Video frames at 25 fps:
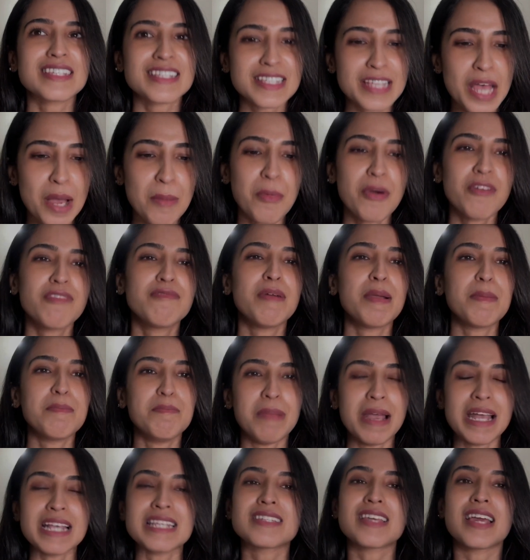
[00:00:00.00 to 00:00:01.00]
Some of my
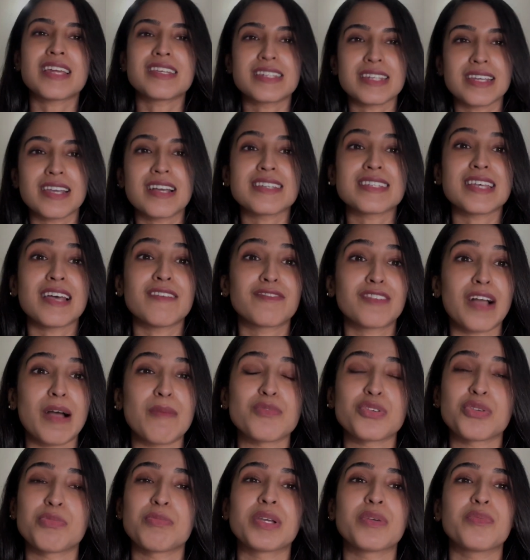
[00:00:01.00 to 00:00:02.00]
best ideas have
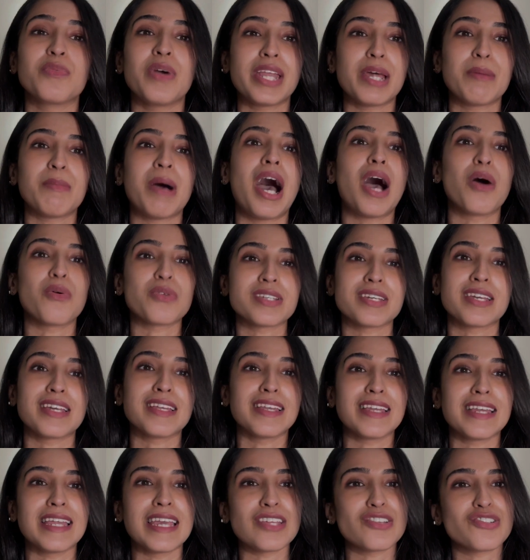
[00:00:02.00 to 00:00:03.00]
come to me when I'm out
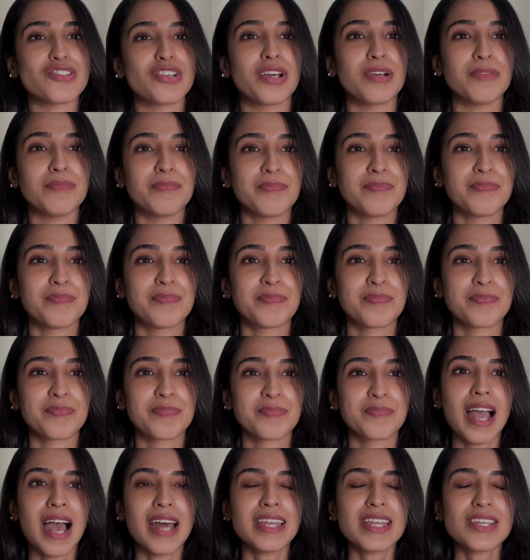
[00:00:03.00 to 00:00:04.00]
in nature,
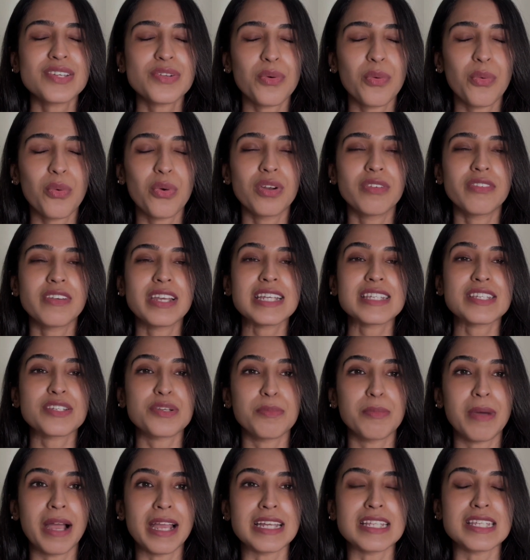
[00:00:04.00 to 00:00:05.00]
and it always
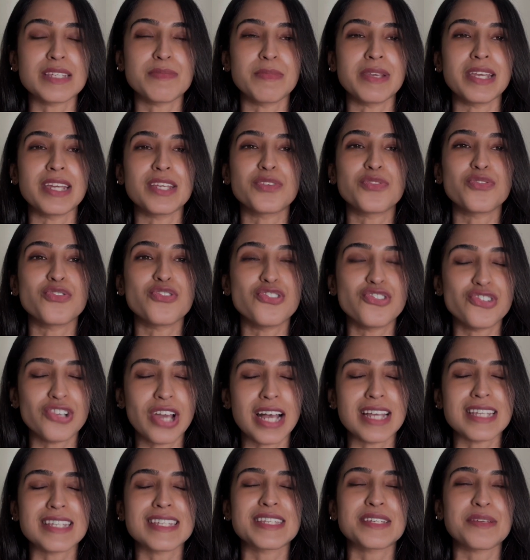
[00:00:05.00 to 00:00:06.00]
reminds me to
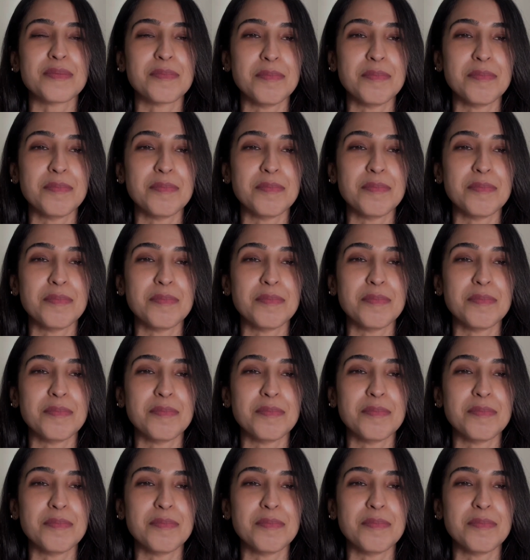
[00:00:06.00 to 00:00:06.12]
just